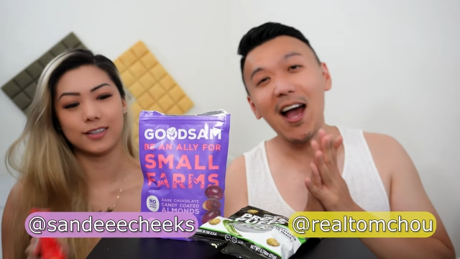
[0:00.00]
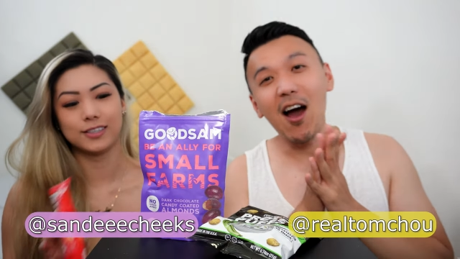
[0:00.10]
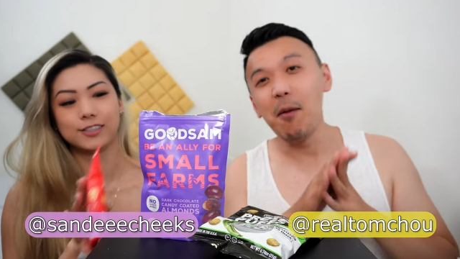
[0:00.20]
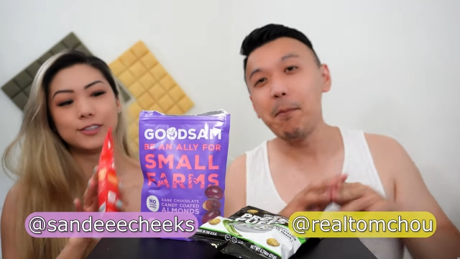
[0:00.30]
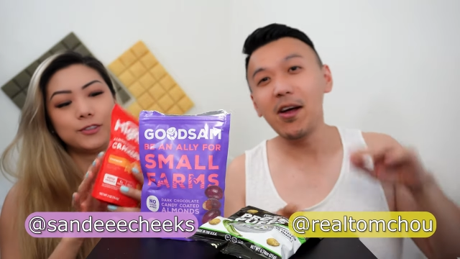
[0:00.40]
Speaker 1: and
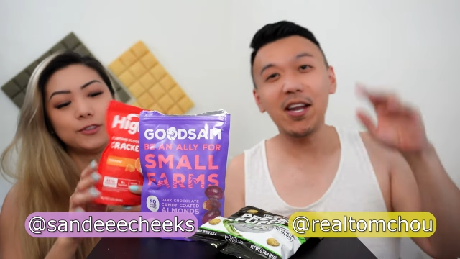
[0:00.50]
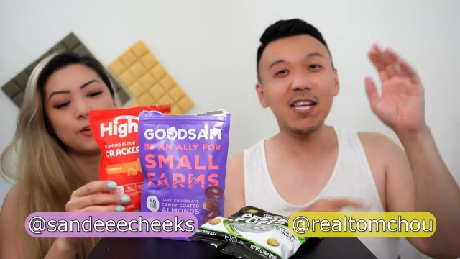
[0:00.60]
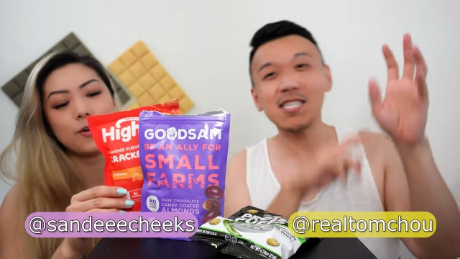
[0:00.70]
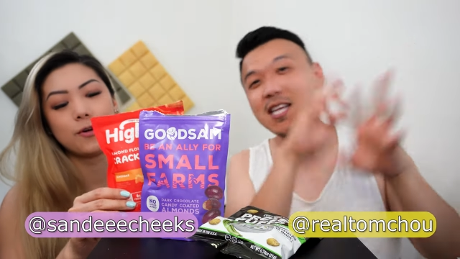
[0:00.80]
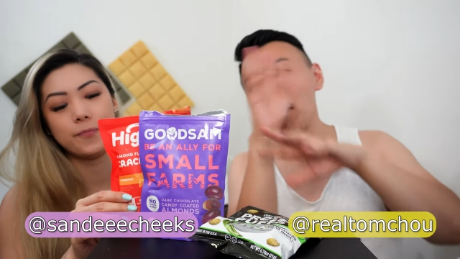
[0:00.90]
I'll put
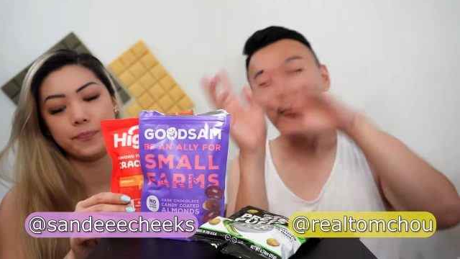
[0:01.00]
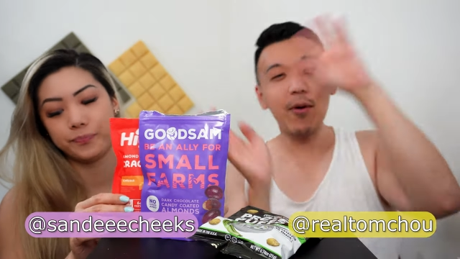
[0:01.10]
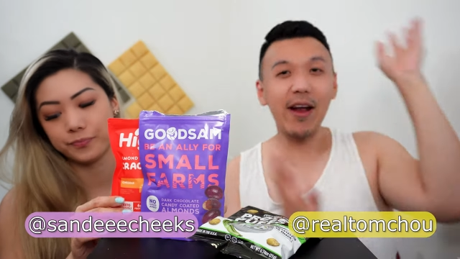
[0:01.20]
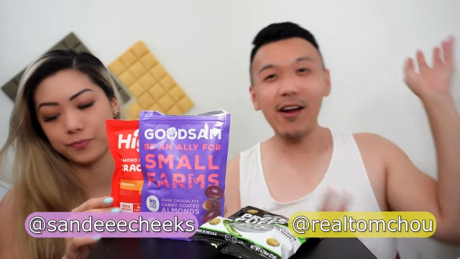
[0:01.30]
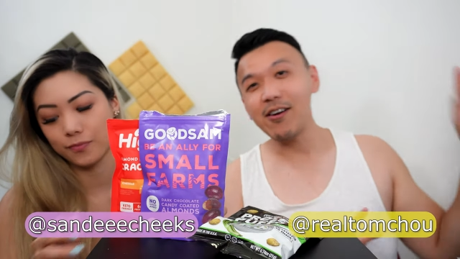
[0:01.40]
it
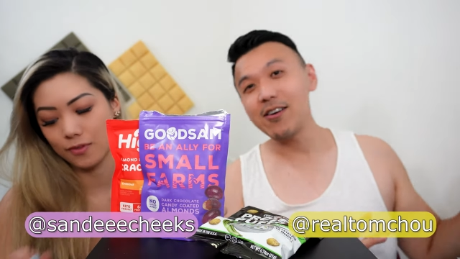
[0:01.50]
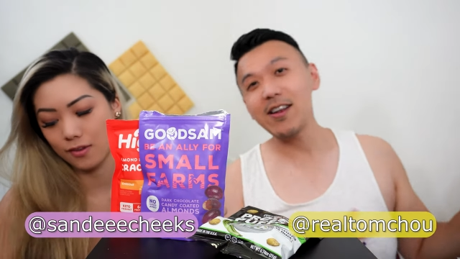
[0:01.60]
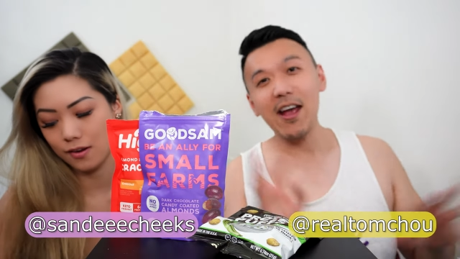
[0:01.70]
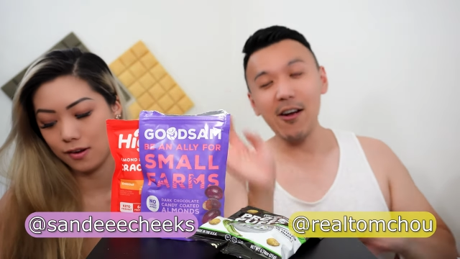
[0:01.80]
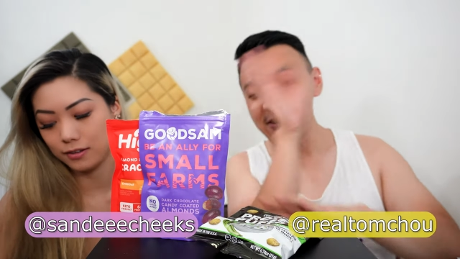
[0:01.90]
somewhere
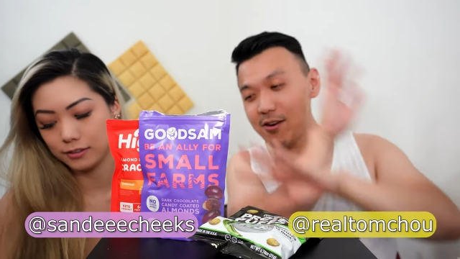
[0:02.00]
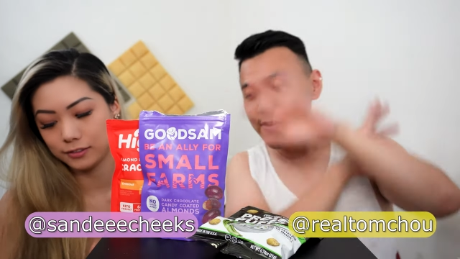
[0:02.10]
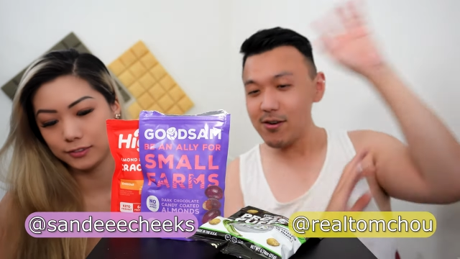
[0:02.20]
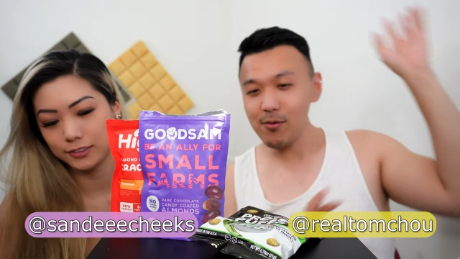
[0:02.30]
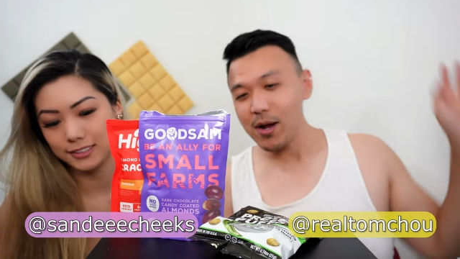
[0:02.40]

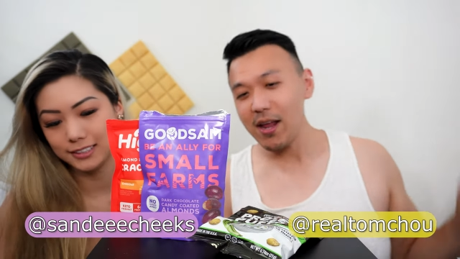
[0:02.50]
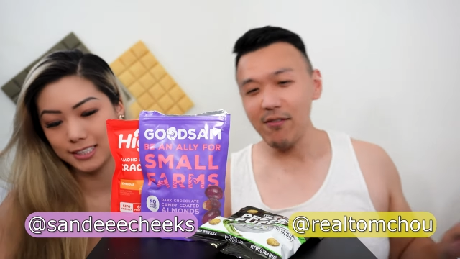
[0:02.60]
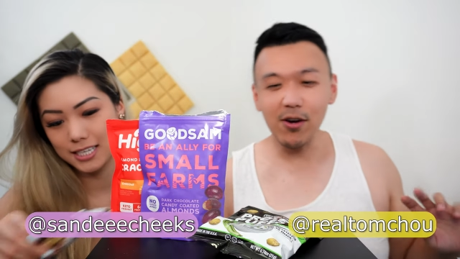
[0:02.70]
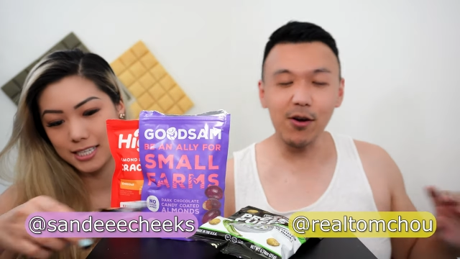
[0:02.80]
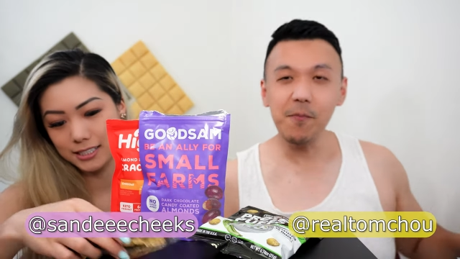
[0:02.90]
there,
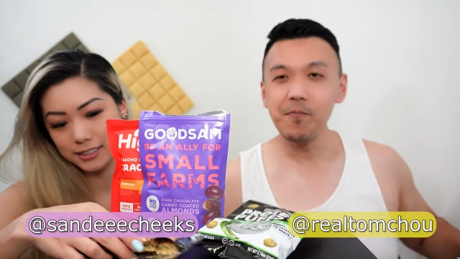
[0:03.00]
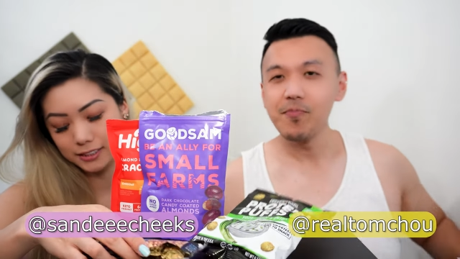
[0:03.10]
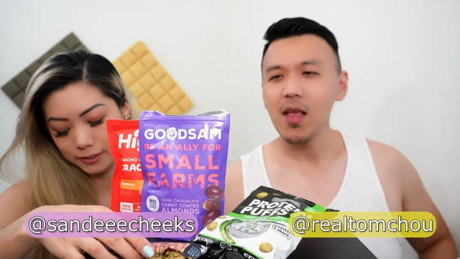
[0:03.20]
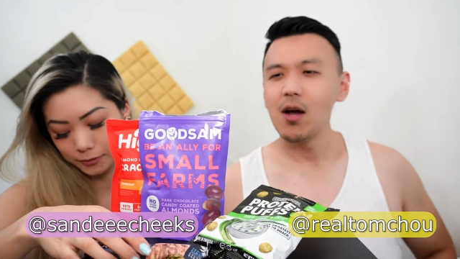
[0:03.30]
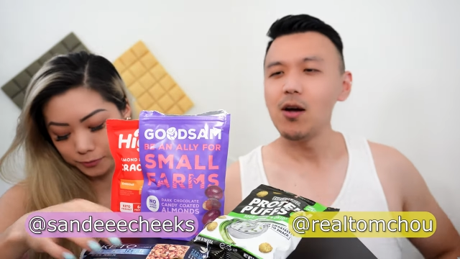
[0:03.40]
whatever.
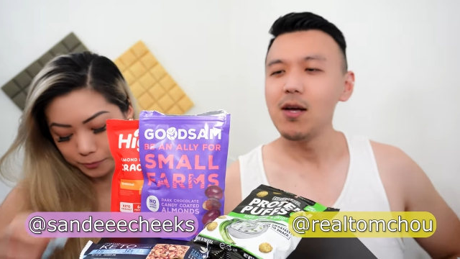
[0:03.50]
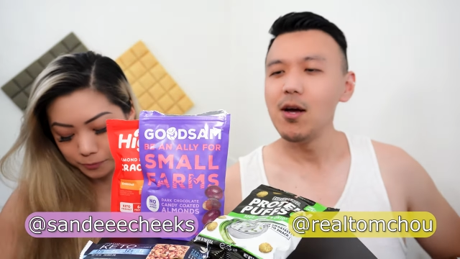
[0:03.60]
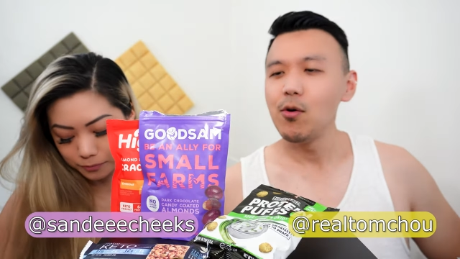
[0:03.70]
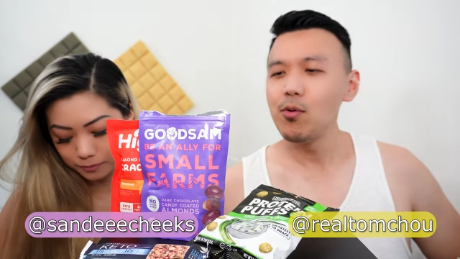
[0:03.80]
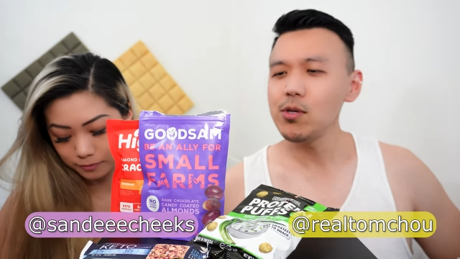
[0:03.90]

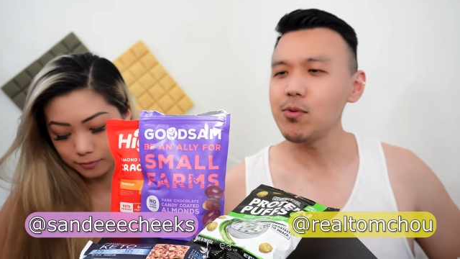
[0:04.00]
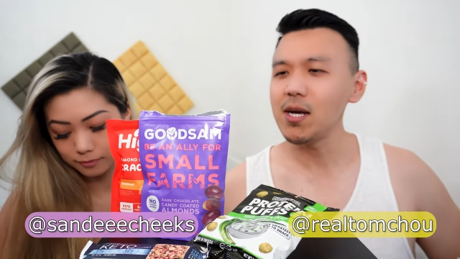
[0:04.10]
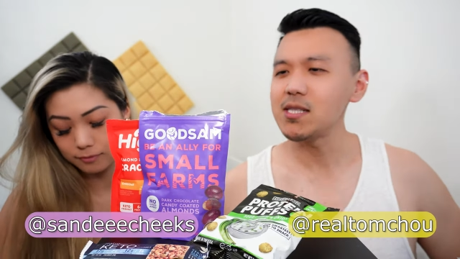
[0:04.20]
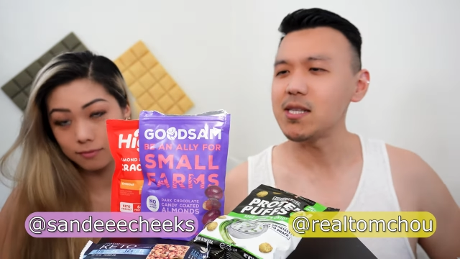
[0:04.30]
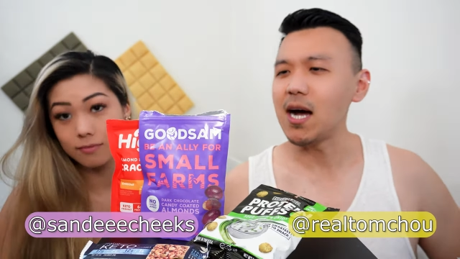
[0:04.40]
Which one
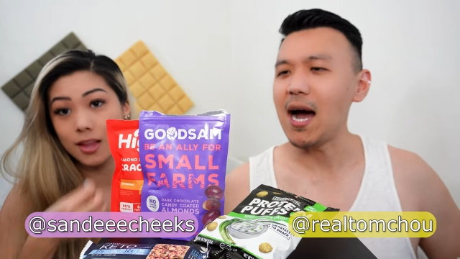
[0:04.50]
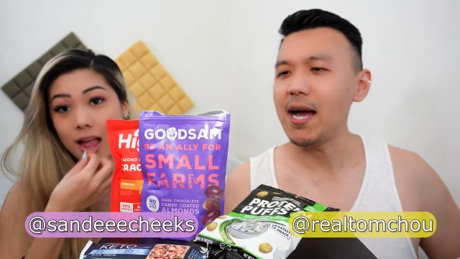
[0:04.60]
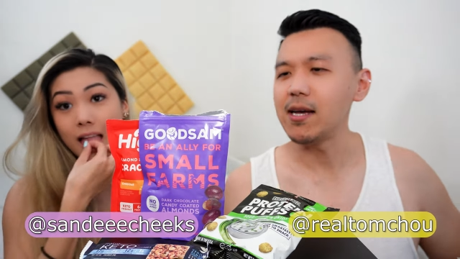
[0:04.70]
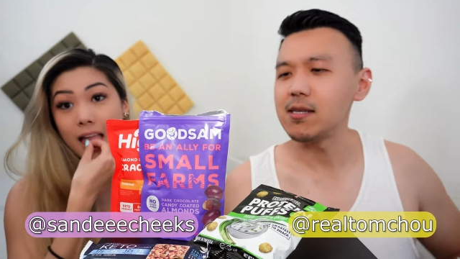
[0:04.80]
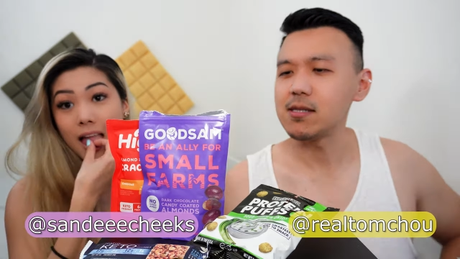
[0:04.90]
is the
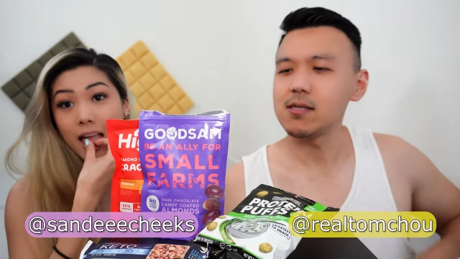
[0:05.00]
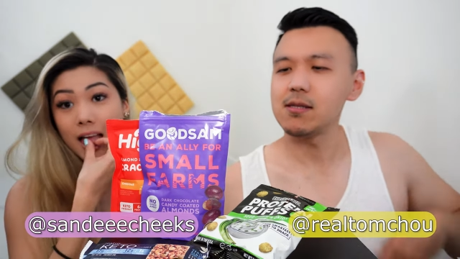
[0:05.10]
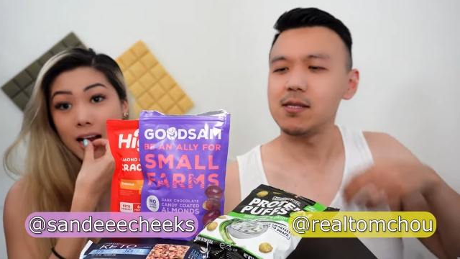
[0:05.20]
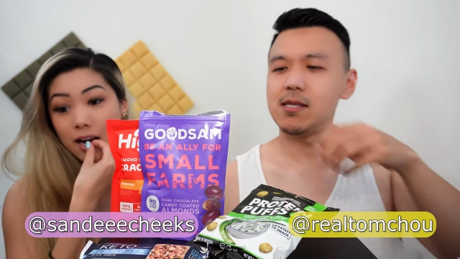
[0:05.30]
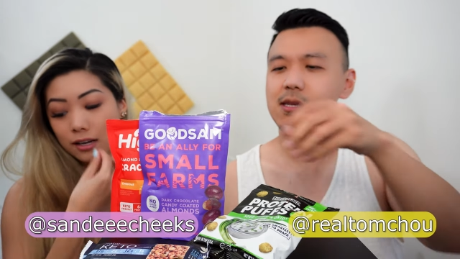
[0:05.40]
highest?
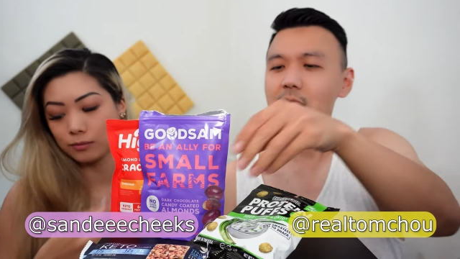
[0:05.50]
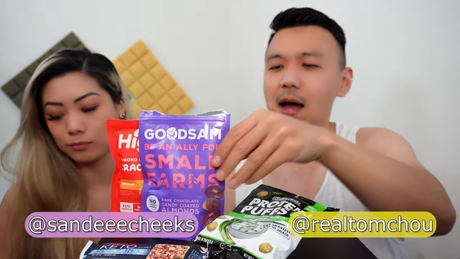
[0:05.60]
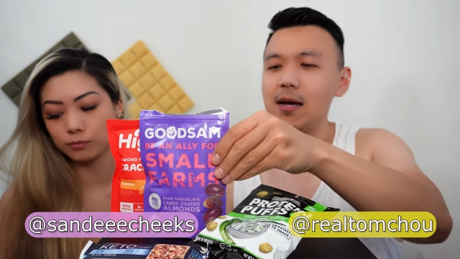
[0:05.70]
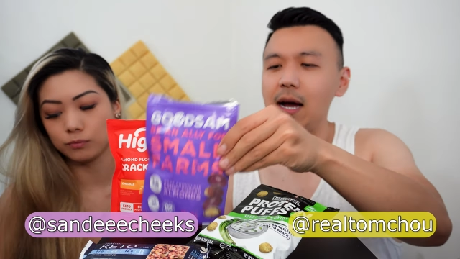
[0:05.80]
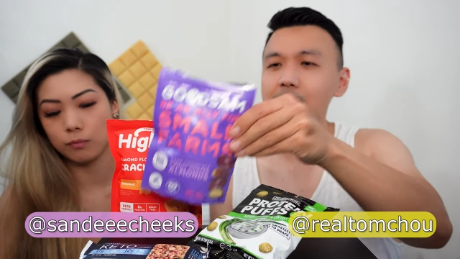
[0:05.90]

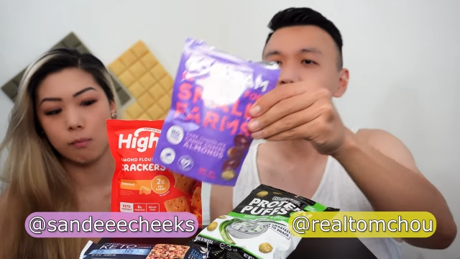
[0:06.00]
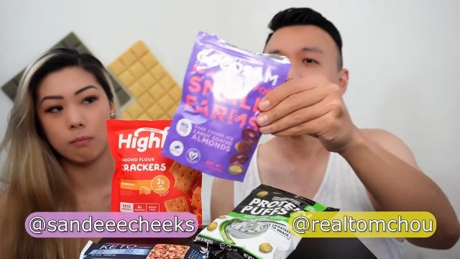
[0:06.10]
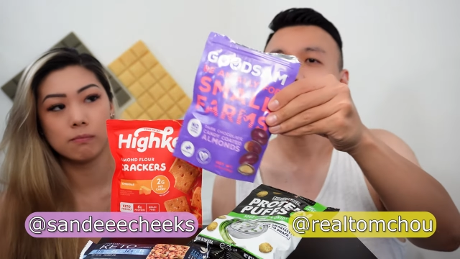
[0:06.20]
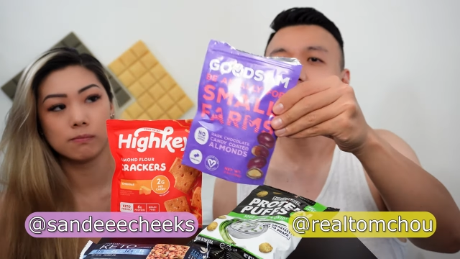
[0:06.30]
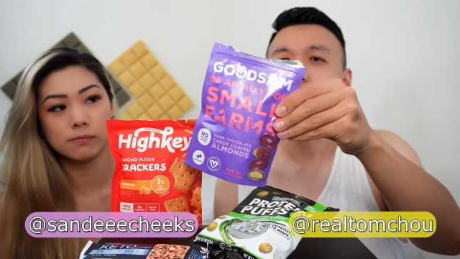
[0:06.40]
I, am
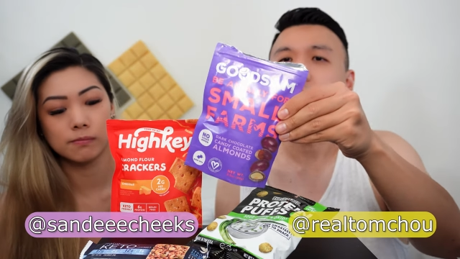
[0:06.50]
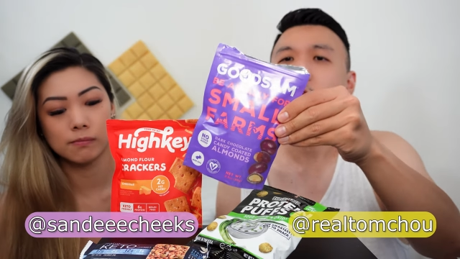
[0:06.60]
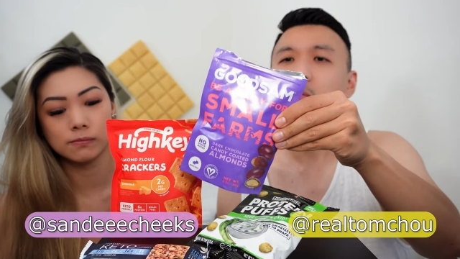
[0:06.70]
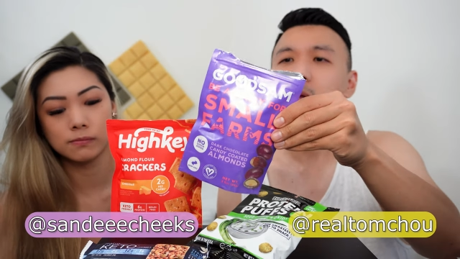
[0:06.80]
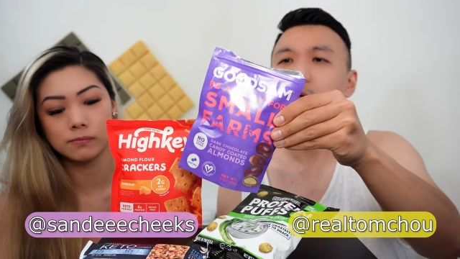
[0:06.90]
guessing the
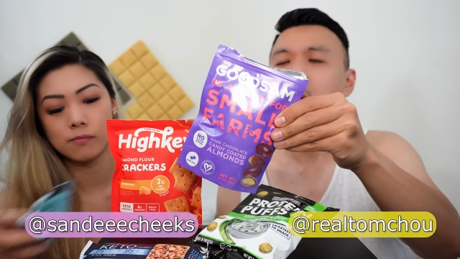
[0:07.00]
almond,